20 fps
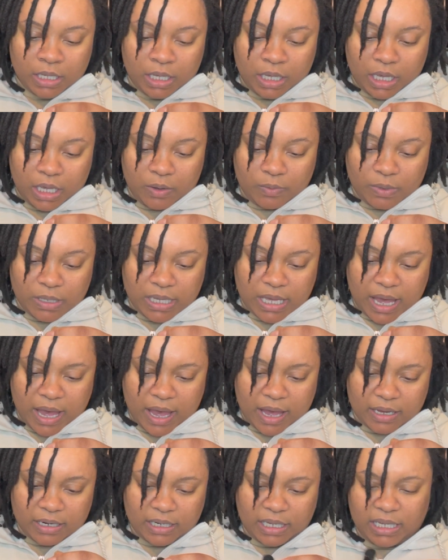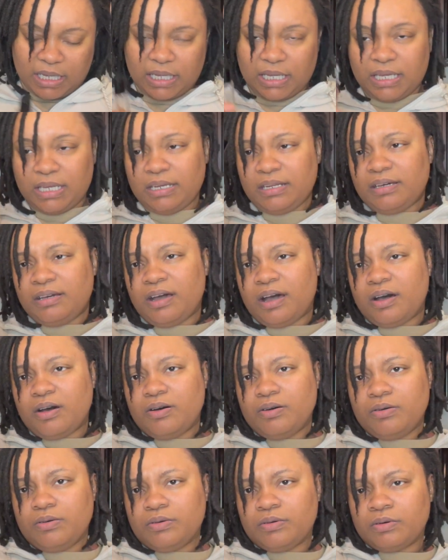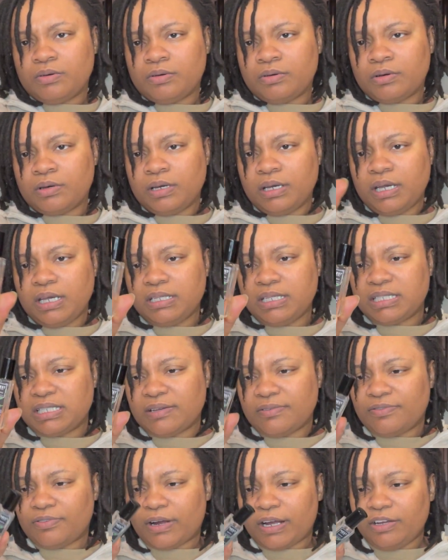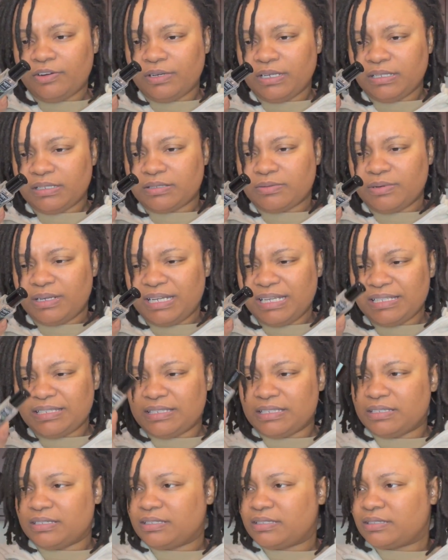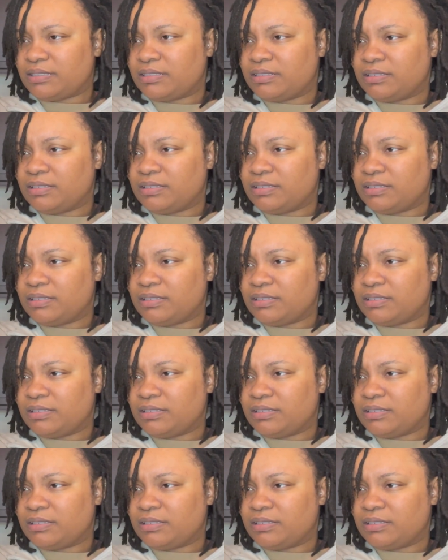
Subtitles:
And we got indigo. Is this a fragrance? What is this?